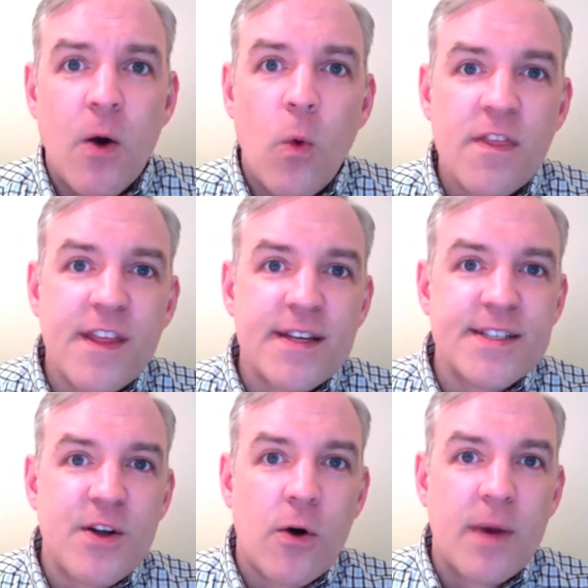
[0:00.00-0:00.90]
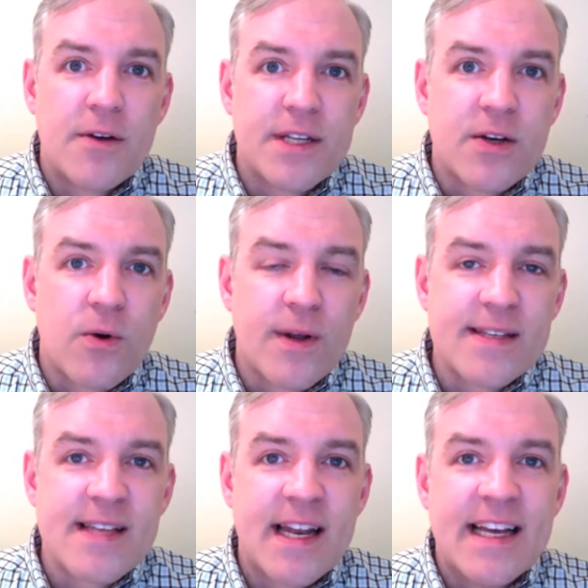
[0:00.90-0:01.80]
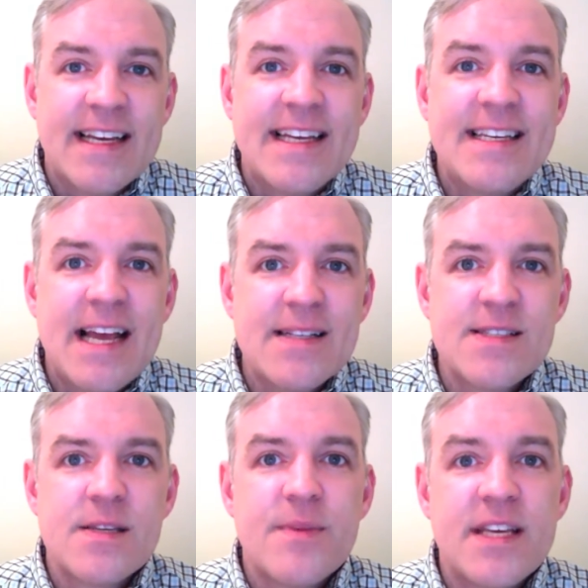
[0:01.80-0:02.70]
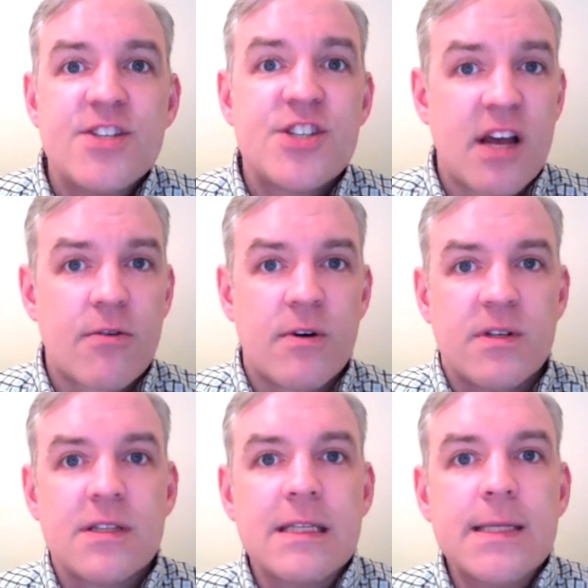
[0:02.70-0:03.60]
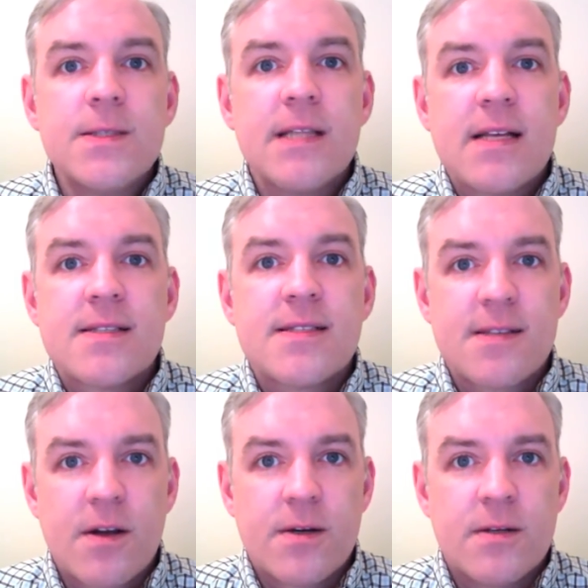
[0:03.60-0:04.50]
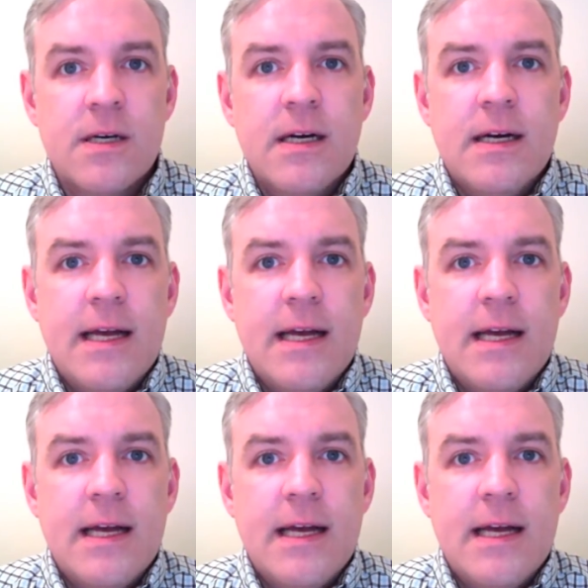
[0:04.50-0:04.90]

One thing to know about nigori is that it tends to be, in general, a little less subtle